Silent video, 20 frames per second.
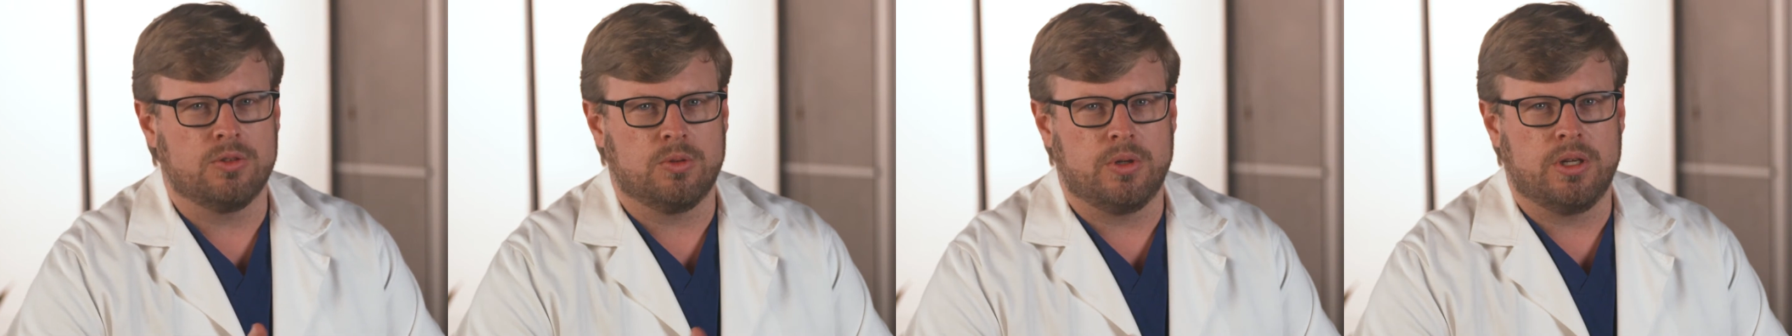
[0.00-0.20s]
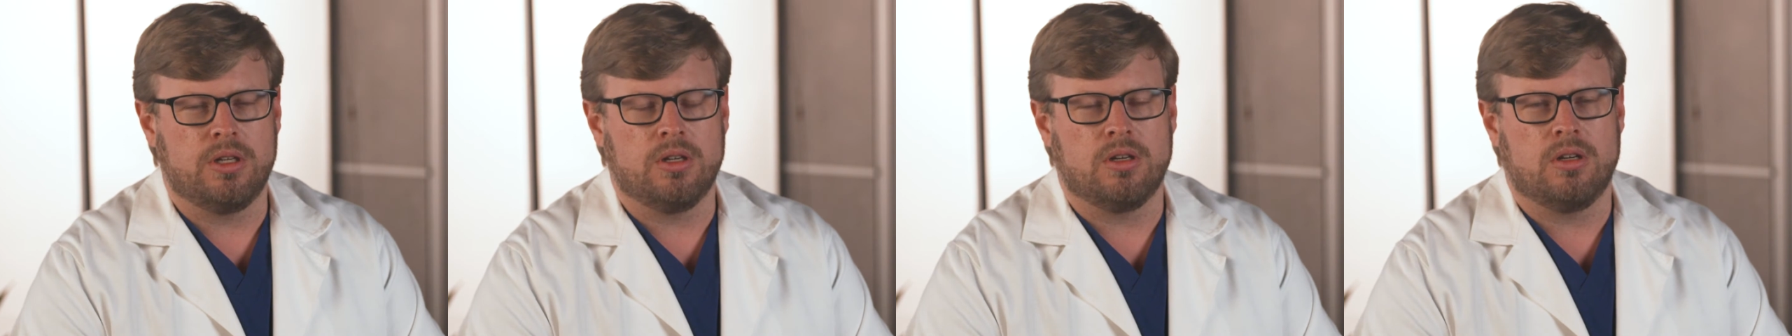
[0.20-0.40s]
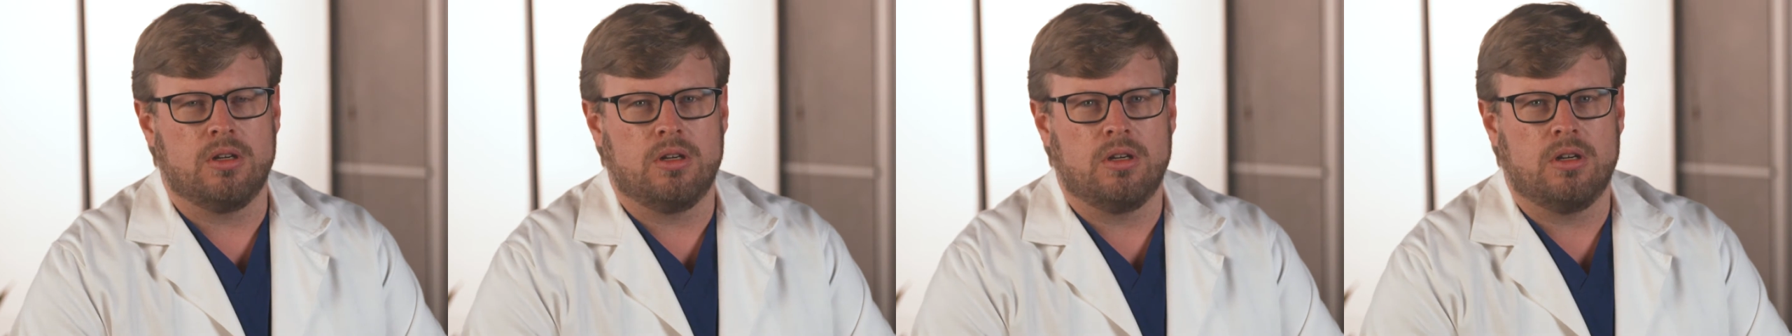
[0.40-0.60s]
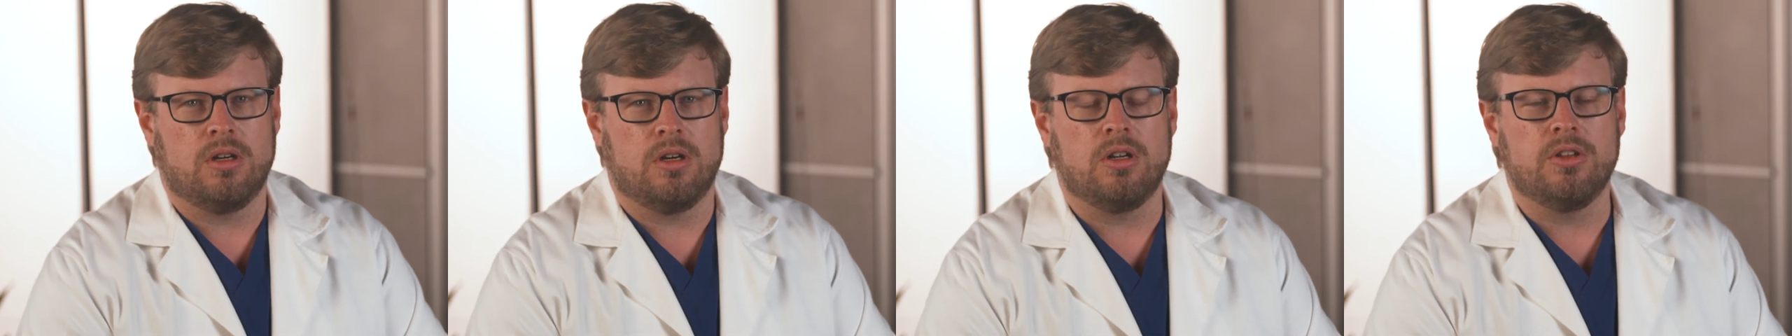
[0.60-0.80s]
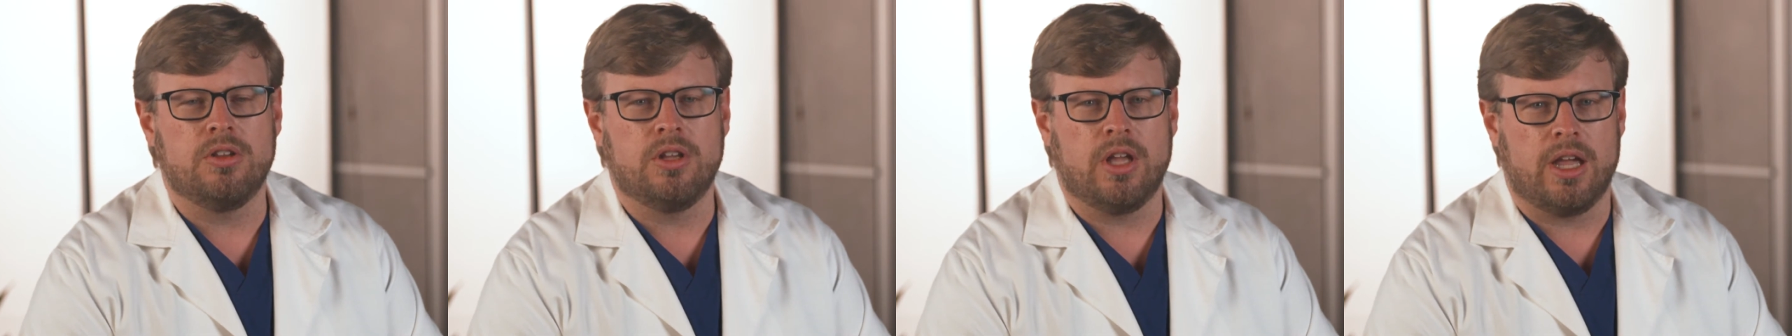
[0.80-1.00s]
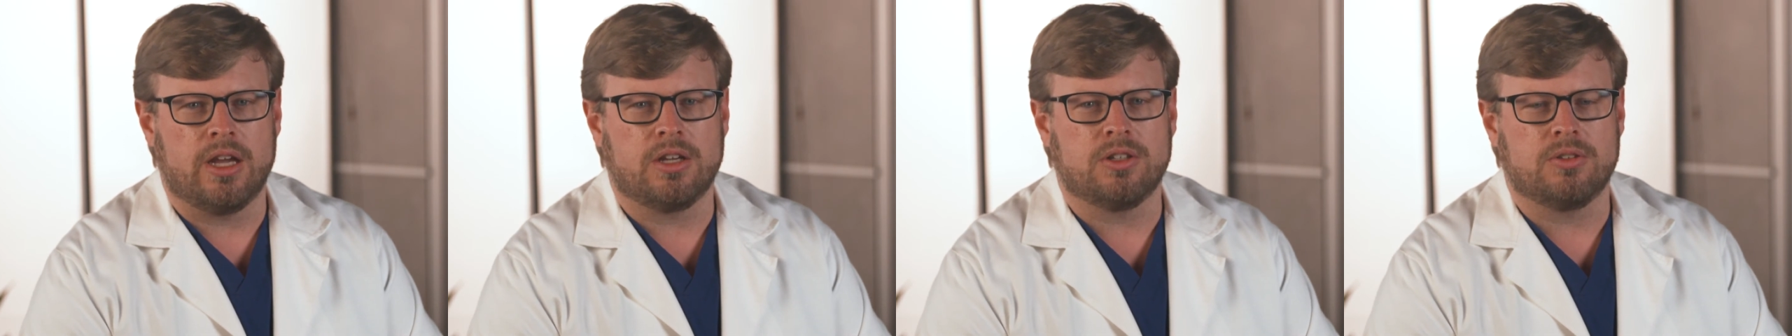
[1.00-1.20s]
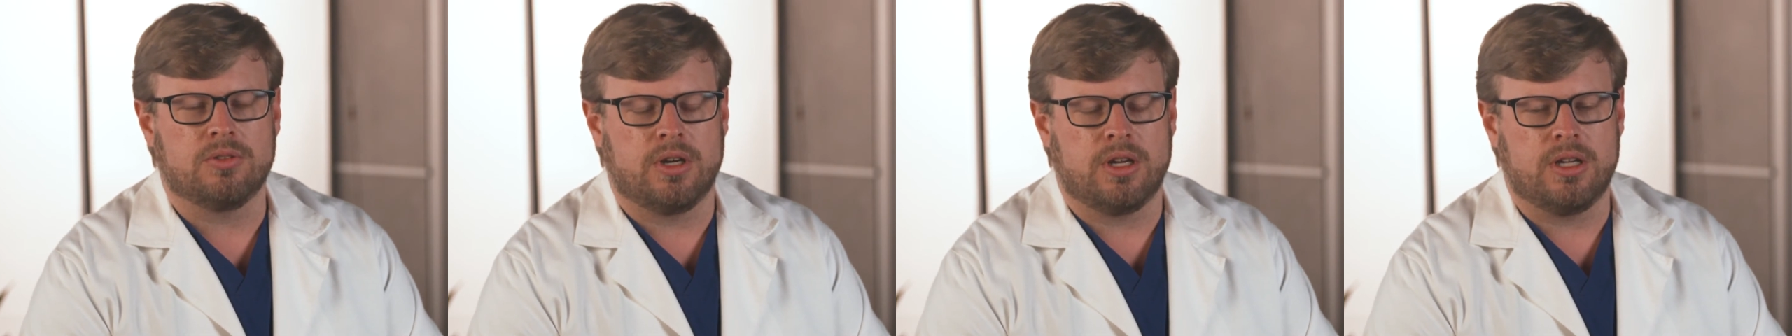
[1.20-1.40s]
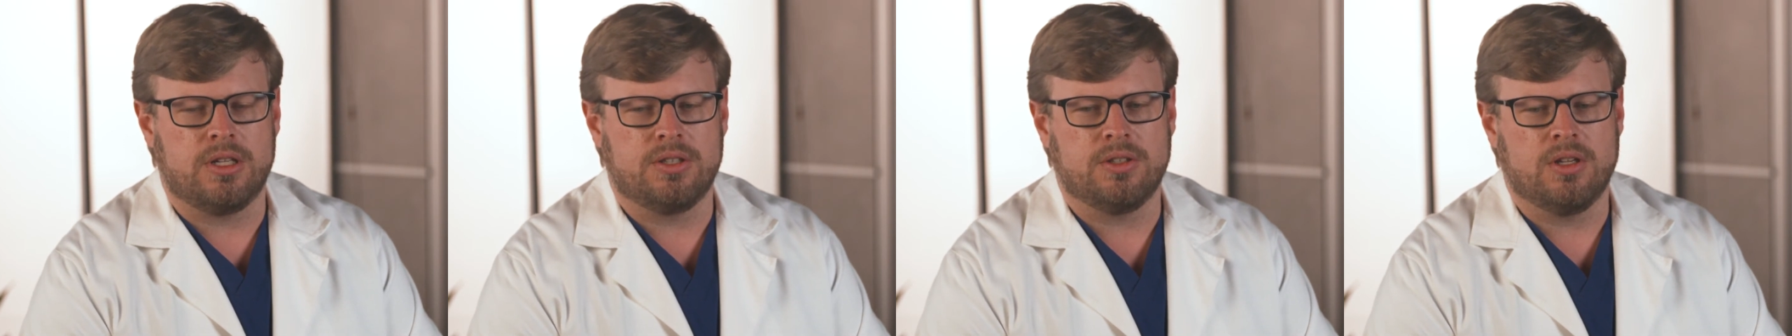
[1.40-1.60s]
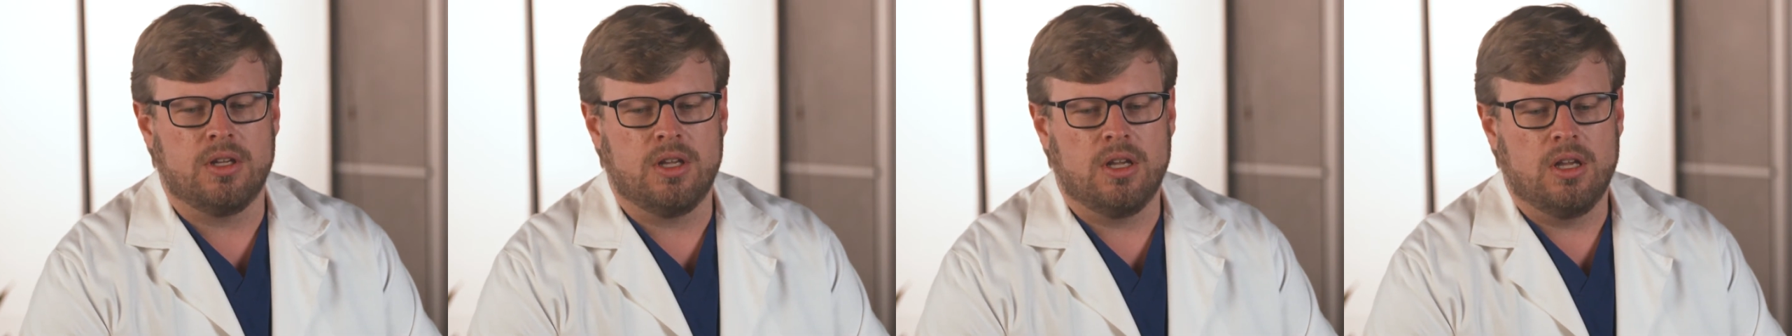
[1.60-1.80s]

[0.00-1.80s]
joint on, on the x-rays.